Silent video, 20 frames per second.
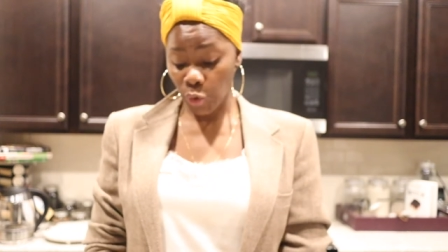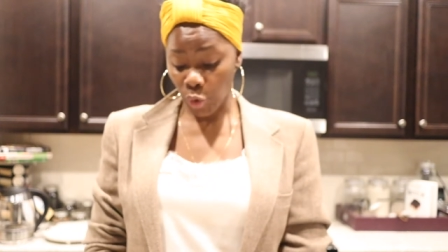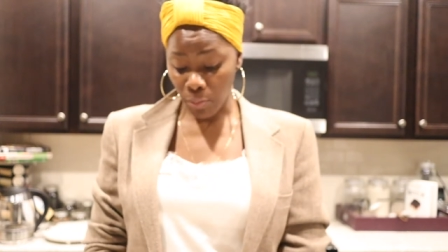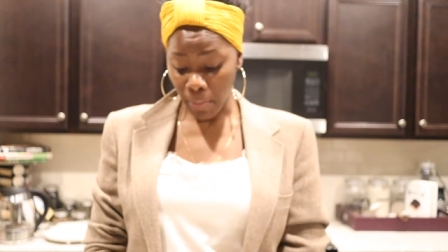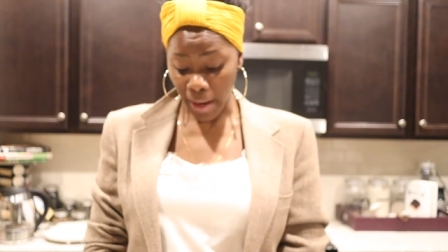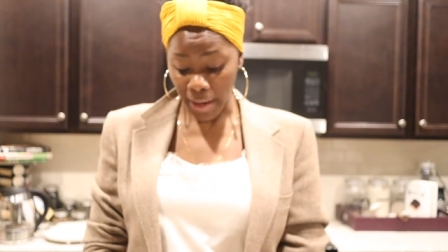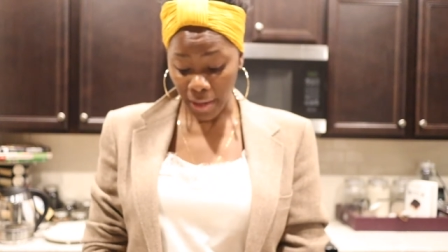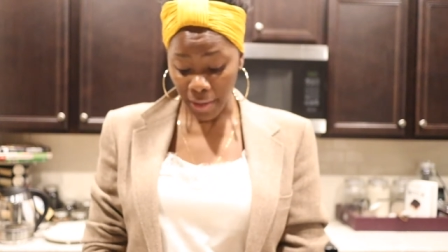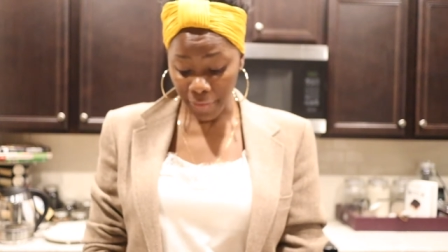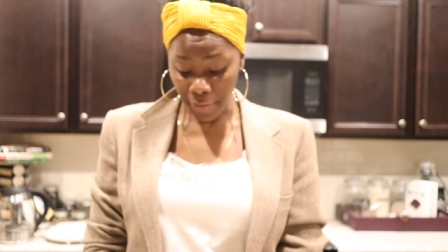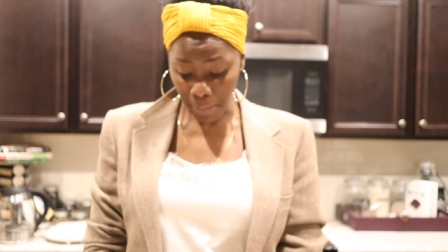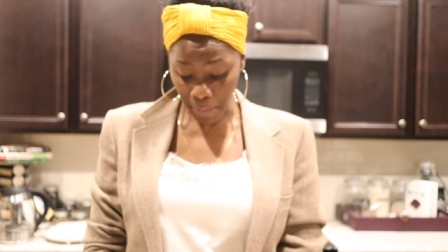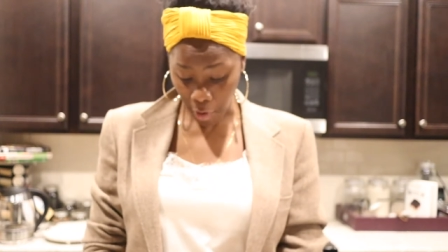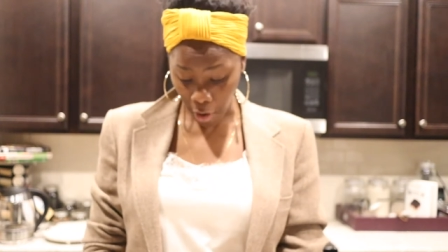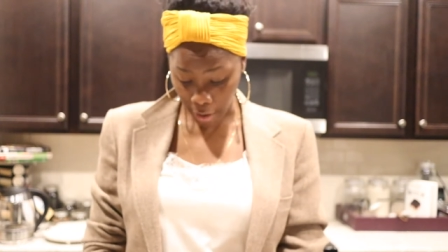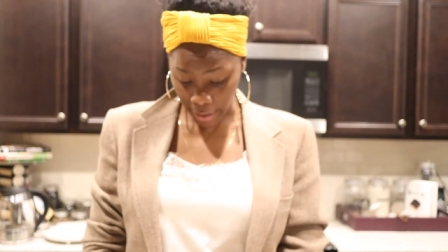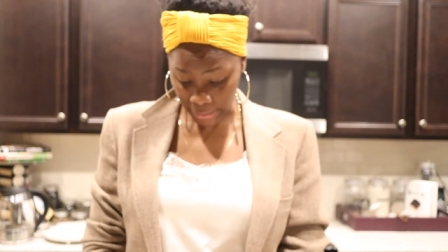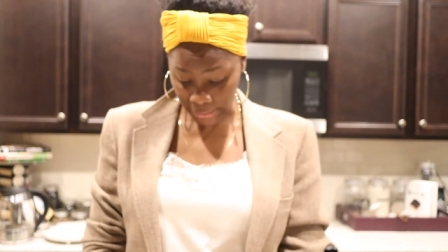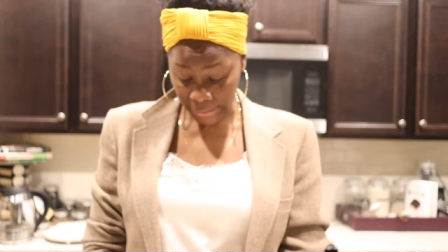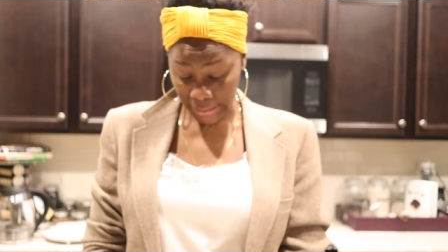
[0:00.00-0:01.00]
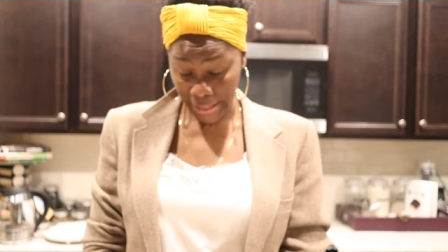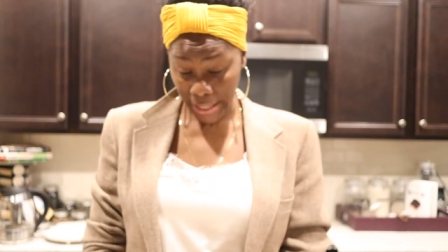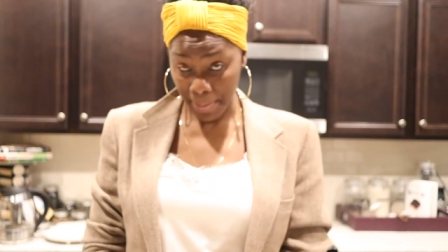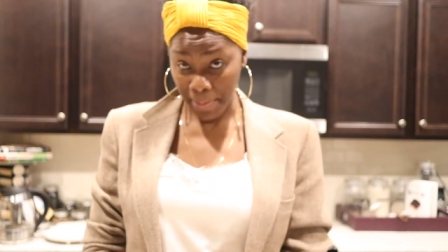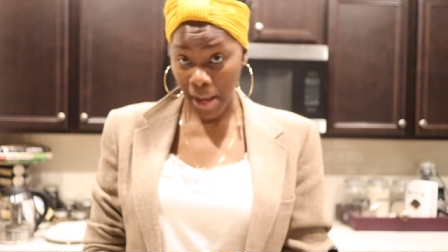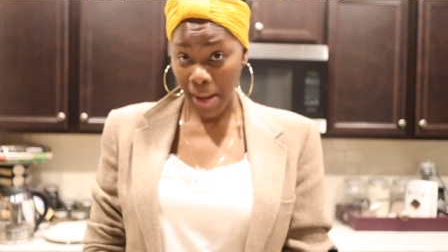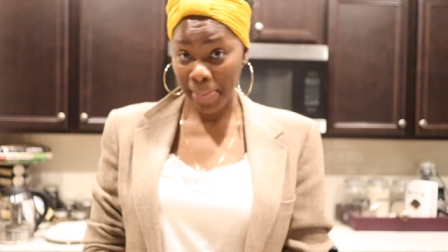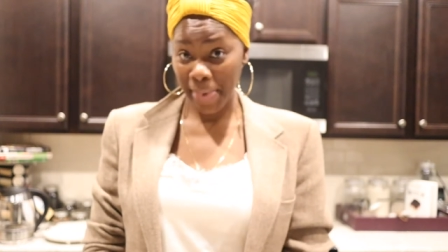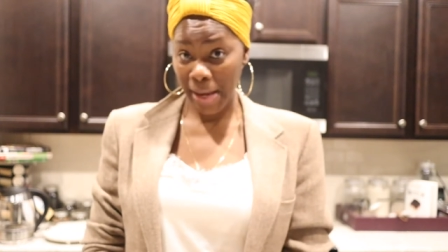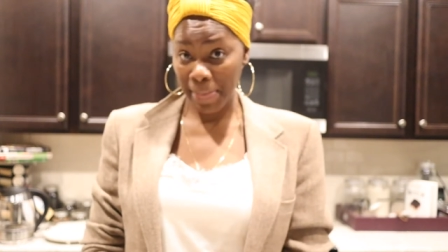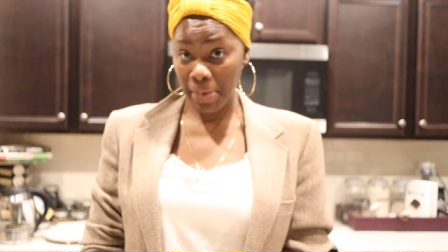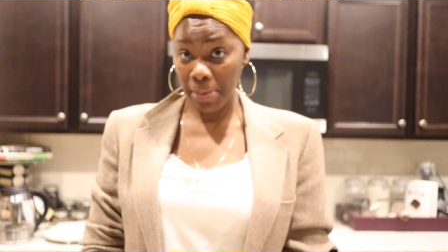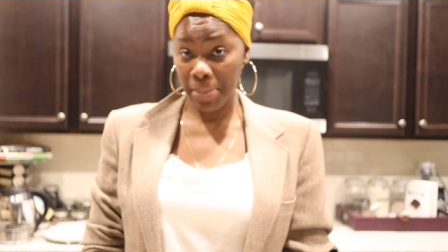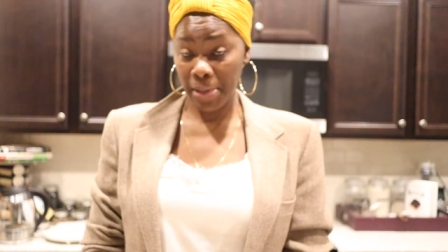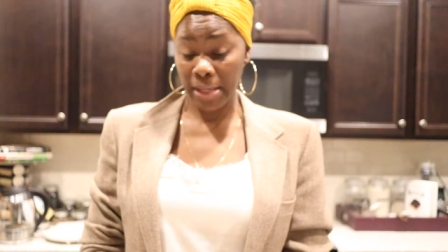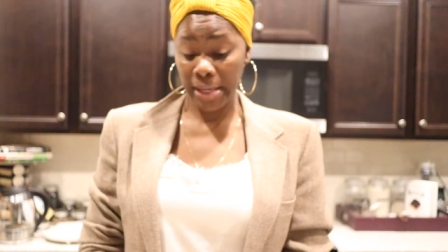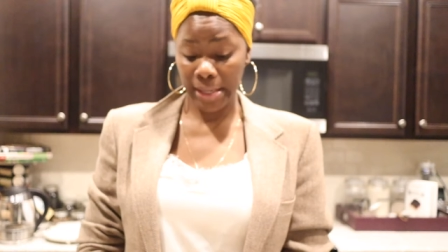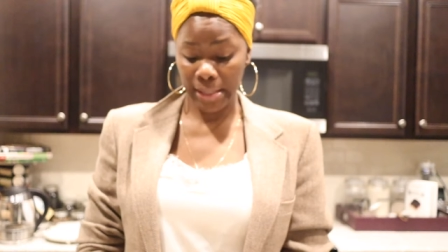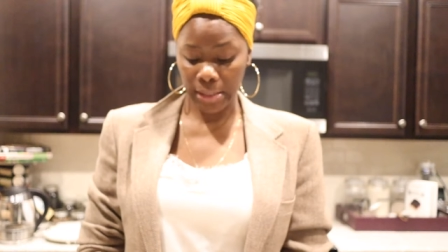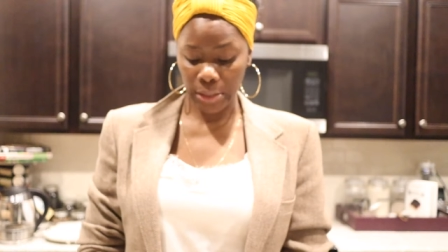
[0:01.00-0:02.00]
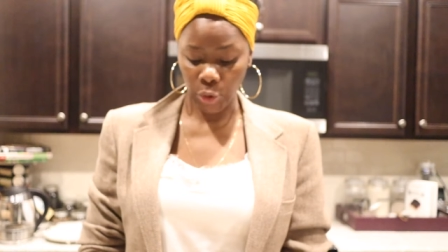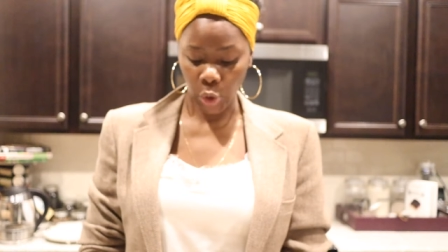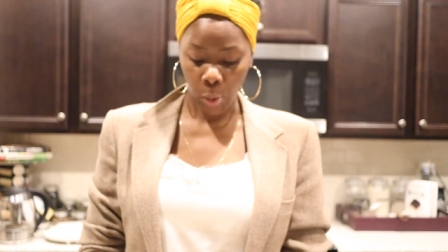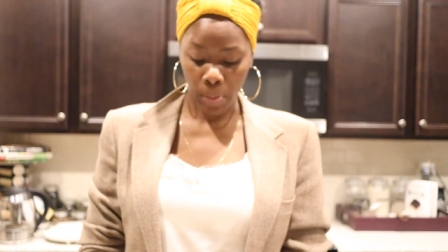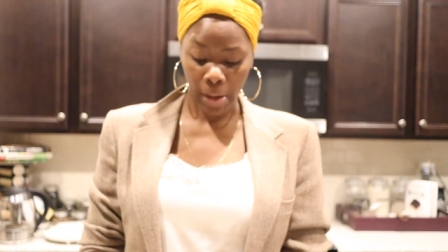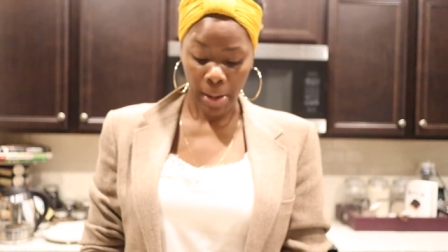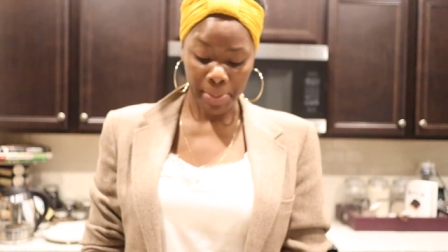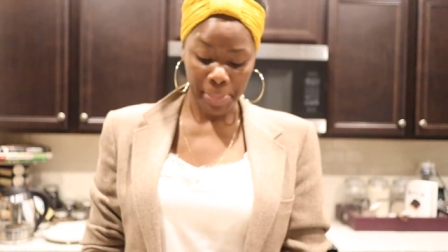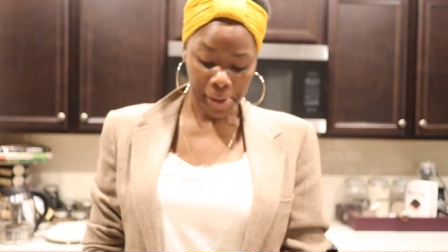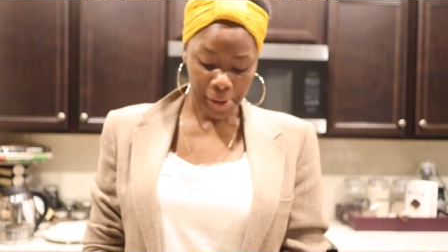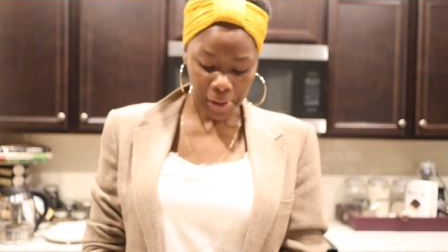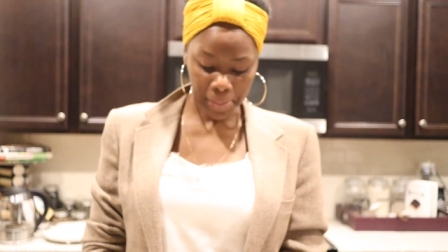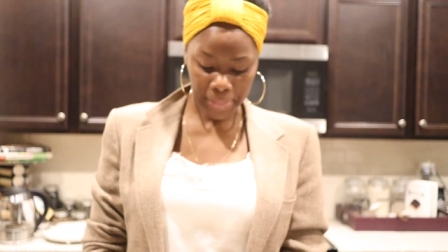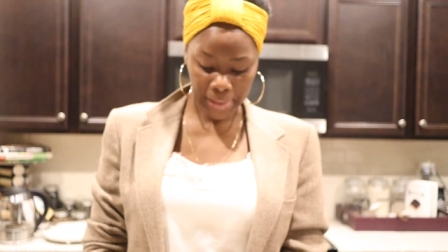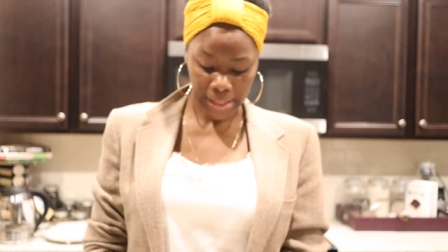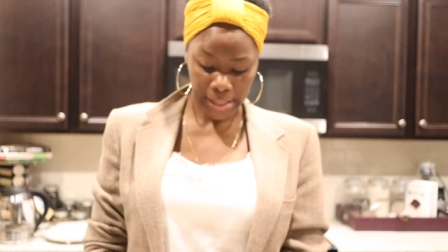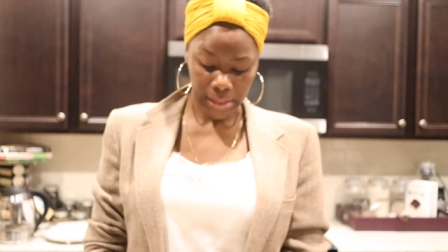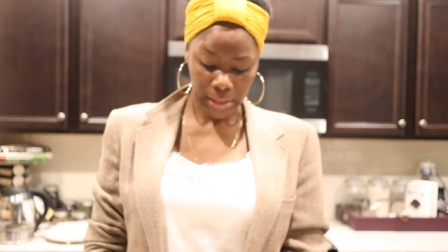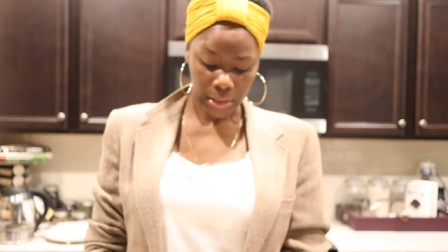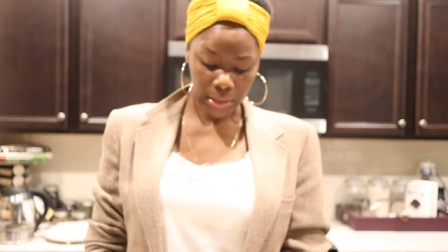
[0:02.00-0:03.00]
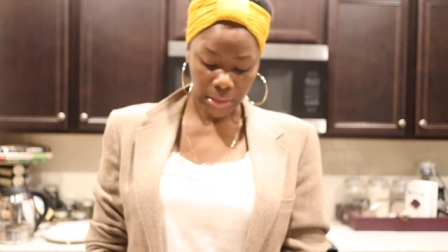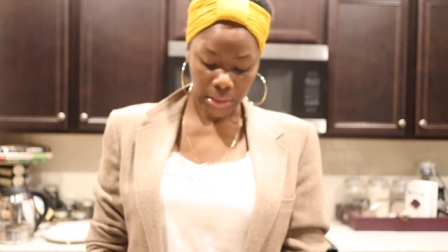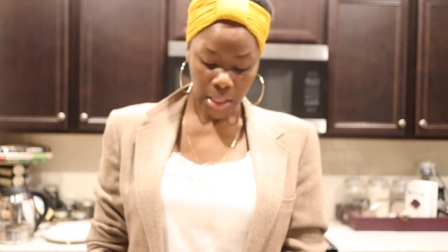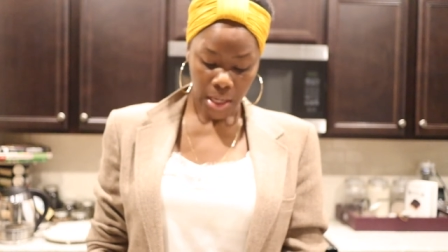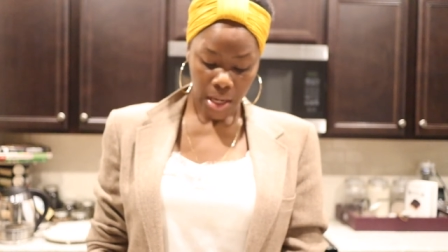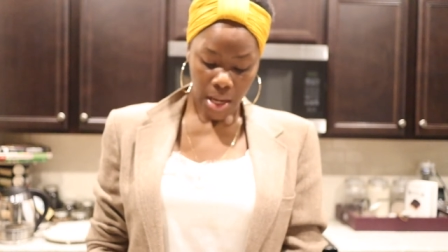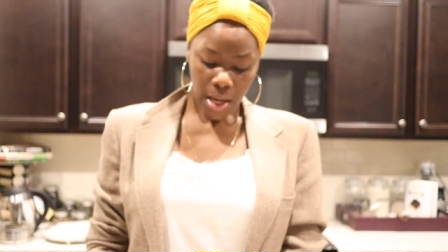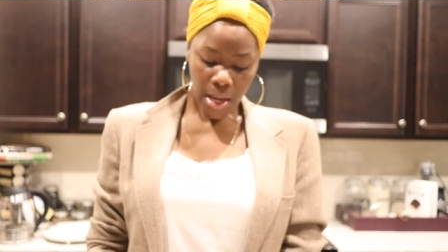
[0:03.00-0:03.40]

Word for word: to my other mart to get my baby bananas or my burro bananas.